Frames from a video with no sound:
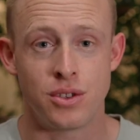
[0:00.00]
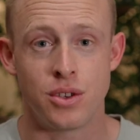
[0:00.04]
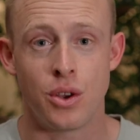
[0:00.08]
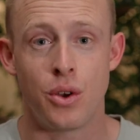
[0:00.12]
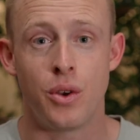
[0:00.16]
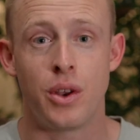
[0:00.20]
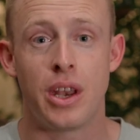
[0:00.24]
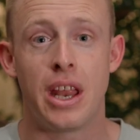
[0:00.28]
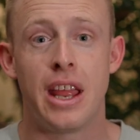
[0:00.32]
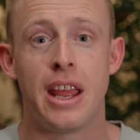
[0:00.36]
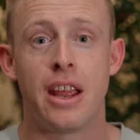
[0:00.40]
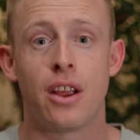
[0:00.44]

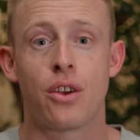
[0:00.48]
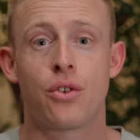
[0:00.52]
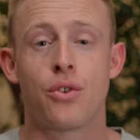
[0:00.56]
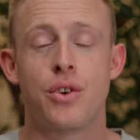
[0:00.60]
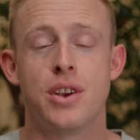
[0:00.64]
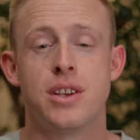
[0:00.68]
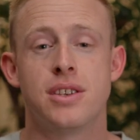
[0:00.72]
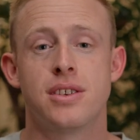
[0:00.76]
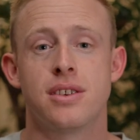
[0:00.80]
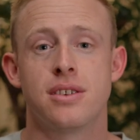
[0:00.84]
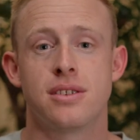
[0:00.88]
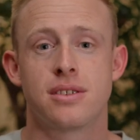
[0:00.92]
So it
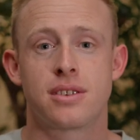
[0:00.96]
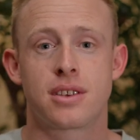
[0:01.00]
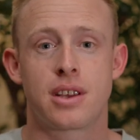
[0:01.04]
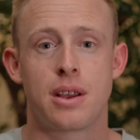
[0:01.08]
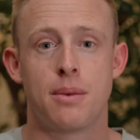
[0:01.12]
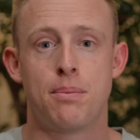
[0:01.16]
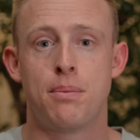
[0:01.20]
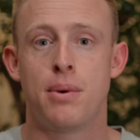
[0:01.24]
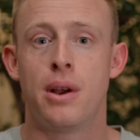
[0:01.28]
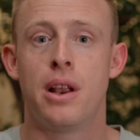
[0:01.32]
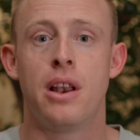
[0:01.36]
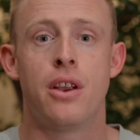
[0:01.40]
increases
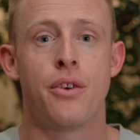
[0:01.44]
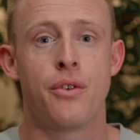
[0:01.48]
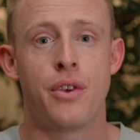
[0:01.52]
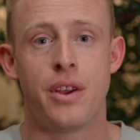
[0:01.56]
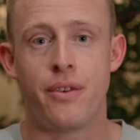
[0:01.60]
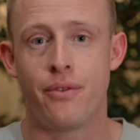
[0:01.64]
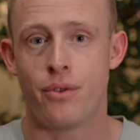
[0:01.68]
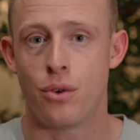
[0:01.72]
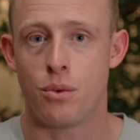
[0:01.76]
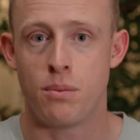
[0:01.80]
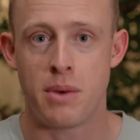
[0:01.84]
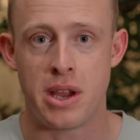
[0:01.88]

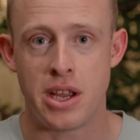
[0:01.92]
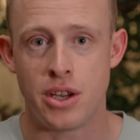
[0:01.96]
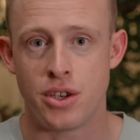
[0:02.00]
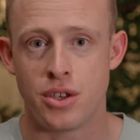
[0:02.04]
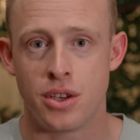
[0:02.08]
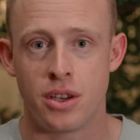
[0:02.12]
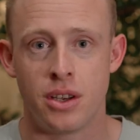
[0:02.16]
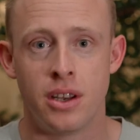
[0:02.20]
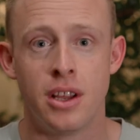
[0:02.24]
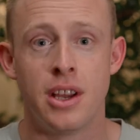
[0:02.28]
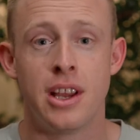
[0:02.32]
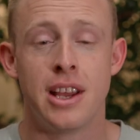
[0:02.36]
capillary
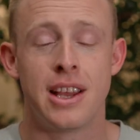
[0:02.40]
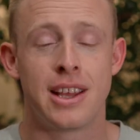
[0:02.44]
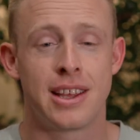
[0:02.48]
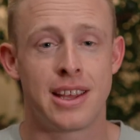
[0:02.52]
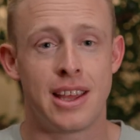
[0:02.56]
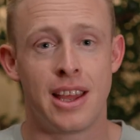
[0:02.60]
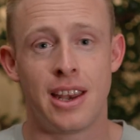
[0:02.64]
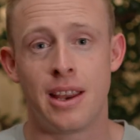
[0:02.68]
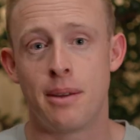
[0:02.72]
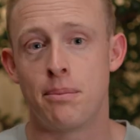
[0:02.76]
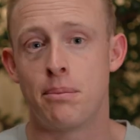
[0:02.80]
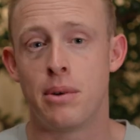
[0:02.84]
formation,
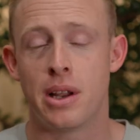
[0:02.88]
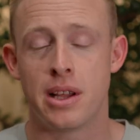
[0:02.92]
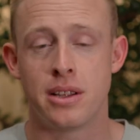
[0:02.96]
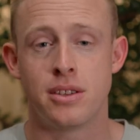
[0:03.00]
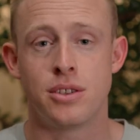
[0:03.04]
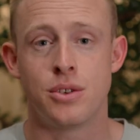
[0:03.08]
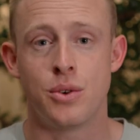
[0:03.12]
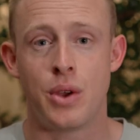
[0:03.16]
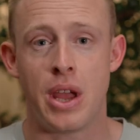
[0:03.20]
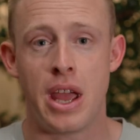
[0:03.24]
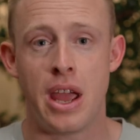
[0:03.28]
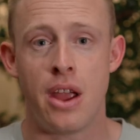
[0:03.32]
getting blood
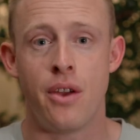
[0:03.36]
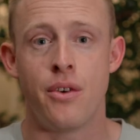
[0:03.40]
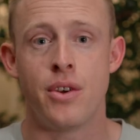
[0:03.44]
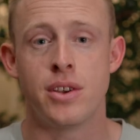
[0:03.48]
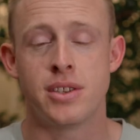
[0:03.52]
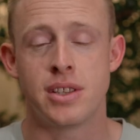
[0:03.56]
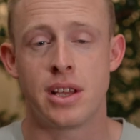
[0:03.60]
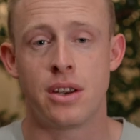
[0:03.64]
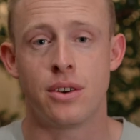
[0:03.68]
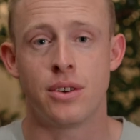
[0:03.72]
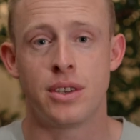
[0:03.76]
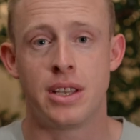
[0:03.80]
to
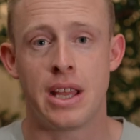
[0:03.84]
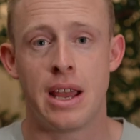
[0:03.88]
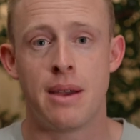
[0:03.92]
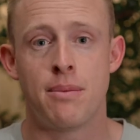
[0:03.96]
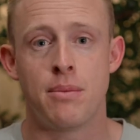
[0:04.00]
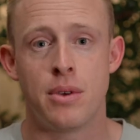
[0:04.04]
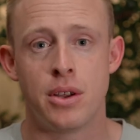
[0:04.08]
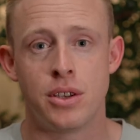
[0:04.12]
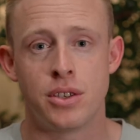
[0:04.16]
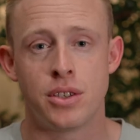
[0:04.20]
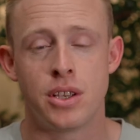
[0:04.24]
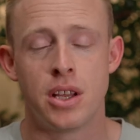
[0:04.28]
areas that are
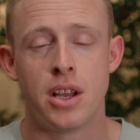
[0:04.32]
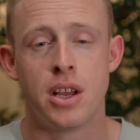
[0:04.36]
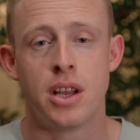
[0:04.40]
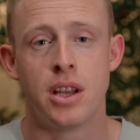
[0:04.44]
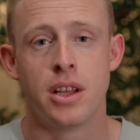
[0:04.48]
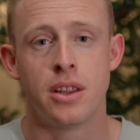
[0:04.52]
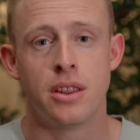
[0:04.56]
damaged.